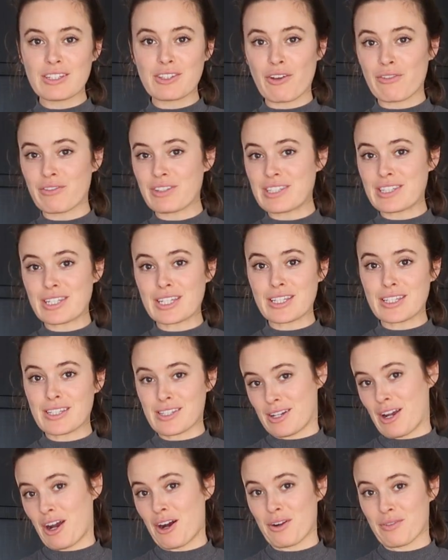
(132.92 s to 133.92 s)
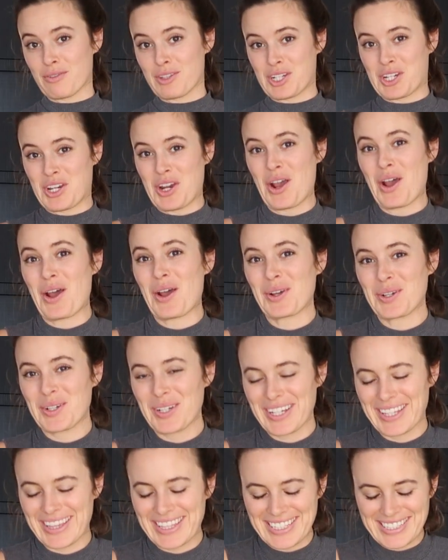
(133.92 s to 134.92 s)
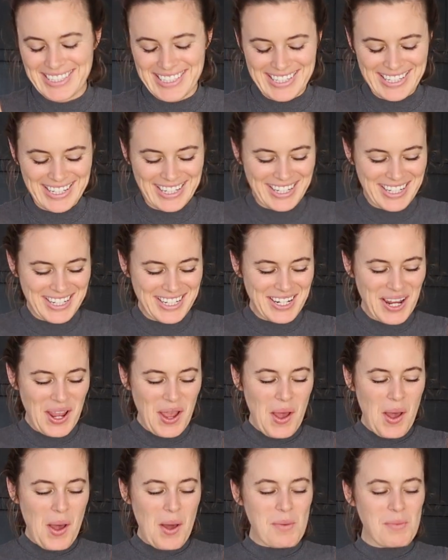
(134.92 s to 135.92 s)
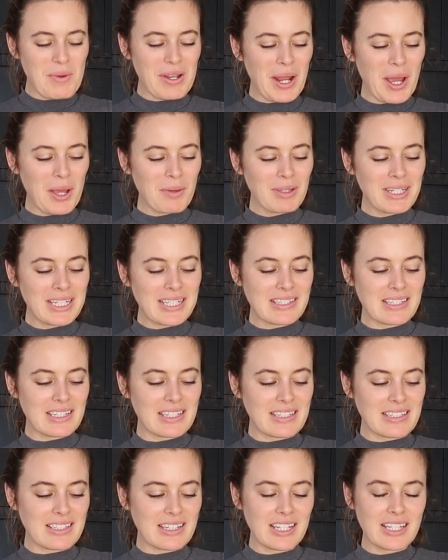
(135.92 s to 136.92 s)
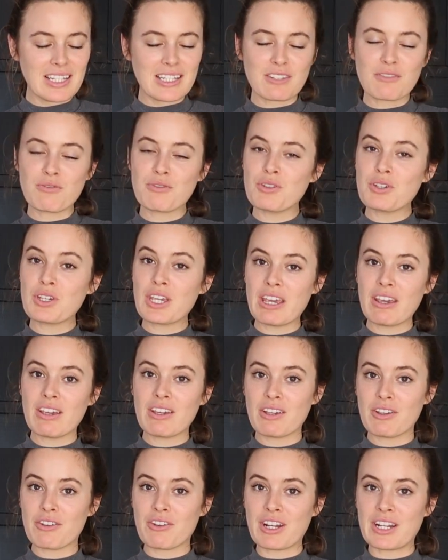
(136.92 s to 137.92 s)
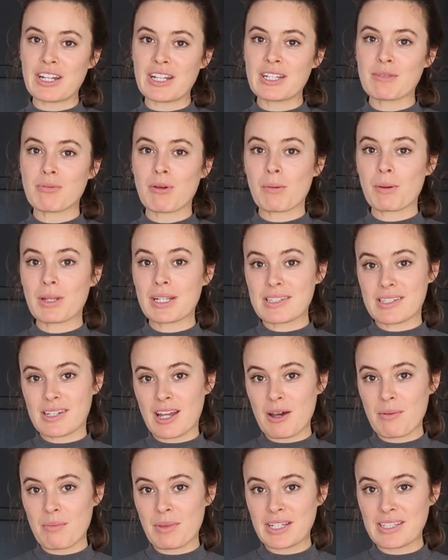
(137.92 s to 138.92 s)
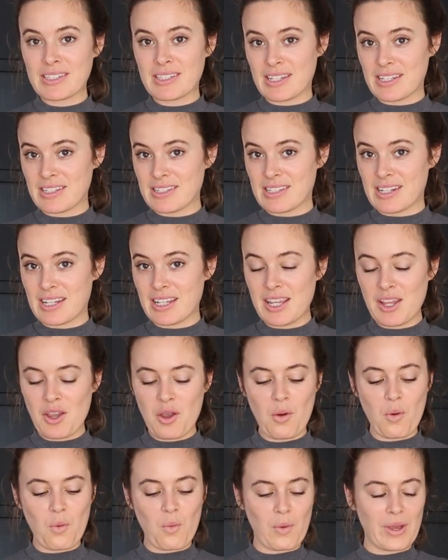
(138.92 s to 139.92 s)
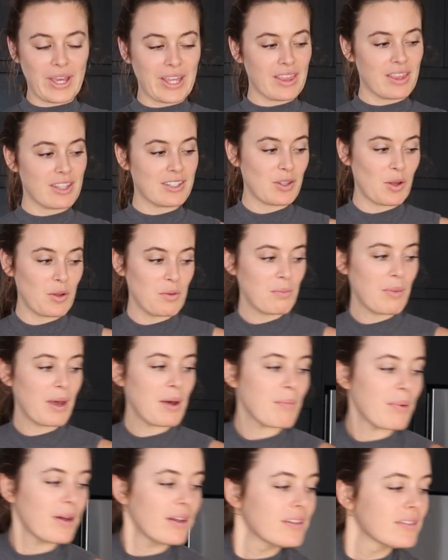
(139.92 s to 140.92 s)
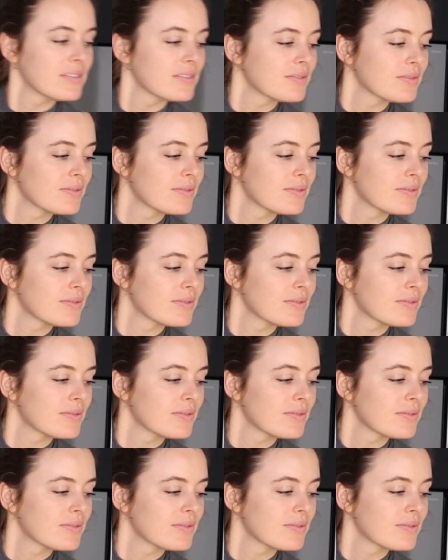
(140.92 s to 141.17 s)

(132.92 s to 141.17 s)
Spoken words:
is obviously the star of the show in this dish, but now I'm gonna season it. There's a few key ingredients, but I'm gonna start my seasoning with salt and pepper.